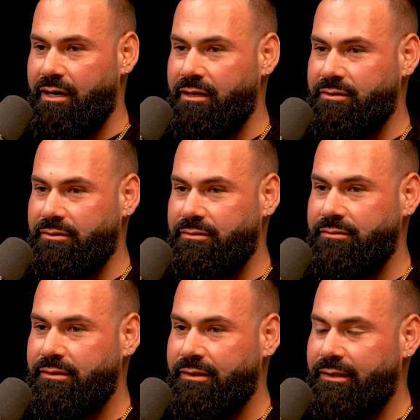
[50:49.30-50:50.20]
Hustle.
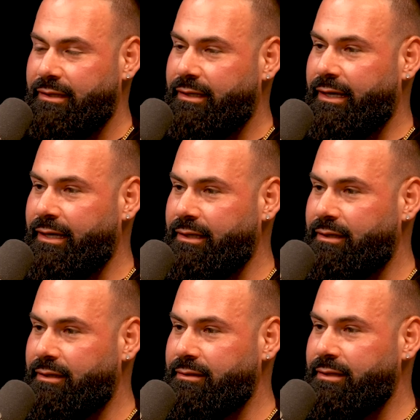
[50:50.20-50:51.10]
And
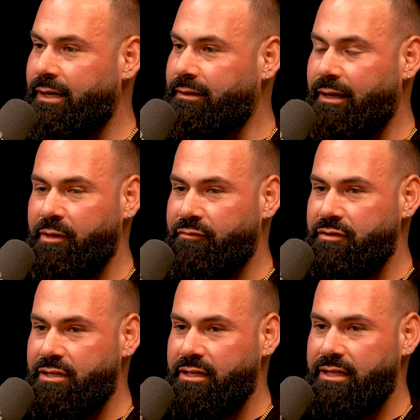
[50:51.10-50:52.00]
yeah, I mean, if
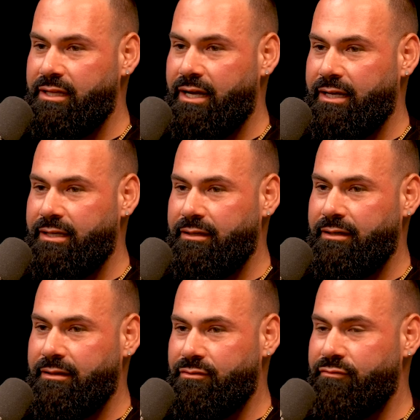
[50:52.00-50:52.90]
there's anything that I
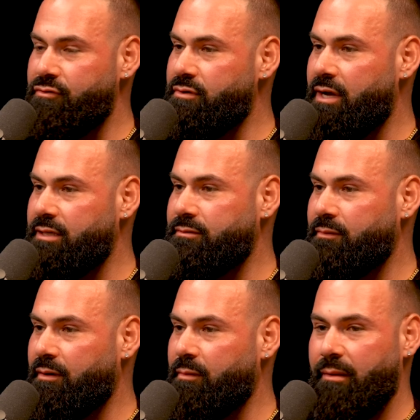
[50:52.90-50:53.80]
can do for you guys,
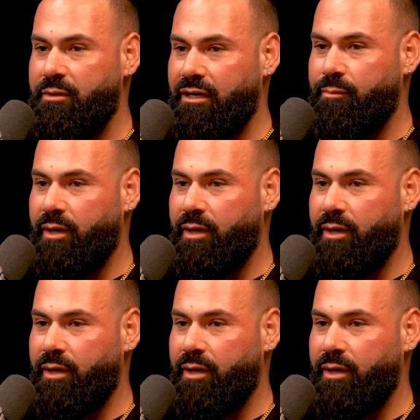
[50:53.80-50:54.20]
I'm happy to help